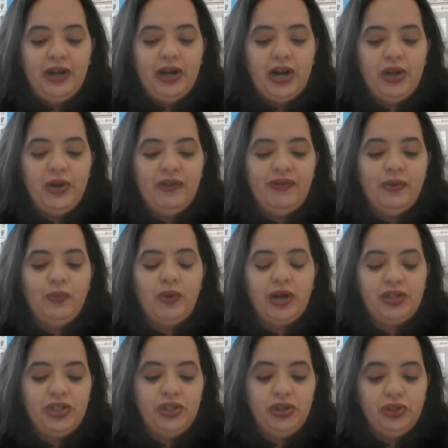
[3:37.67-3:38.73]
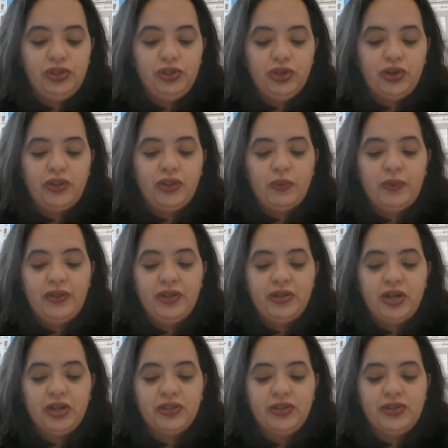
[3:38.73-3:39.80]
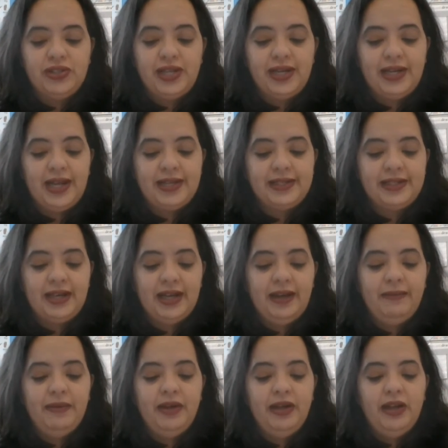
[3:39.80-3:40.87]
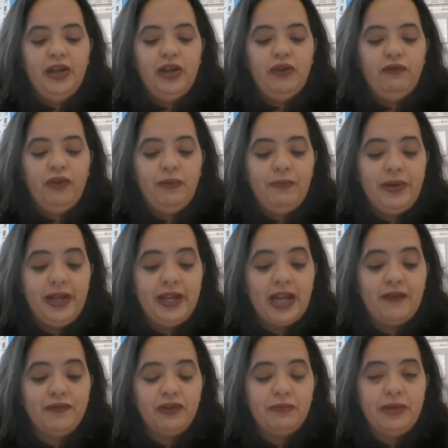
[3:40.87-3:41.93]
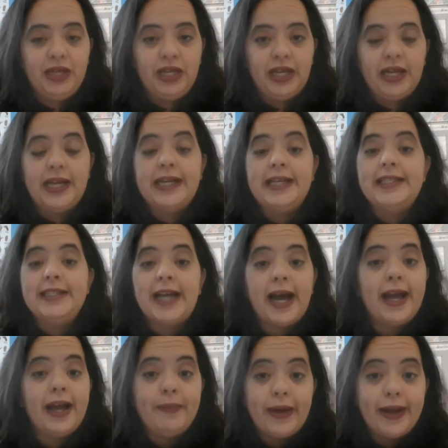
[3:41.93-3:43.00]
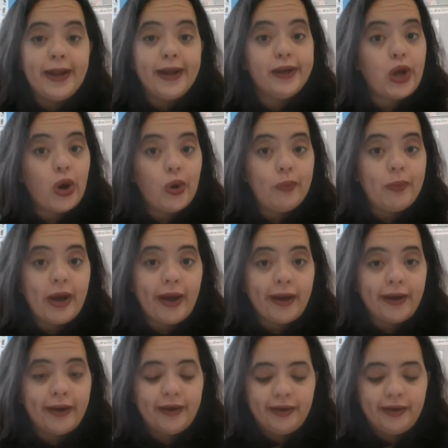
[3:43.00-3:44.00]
Are you even watching your sugar the way the doctor said last time? Repeat after me. Diabetic coma.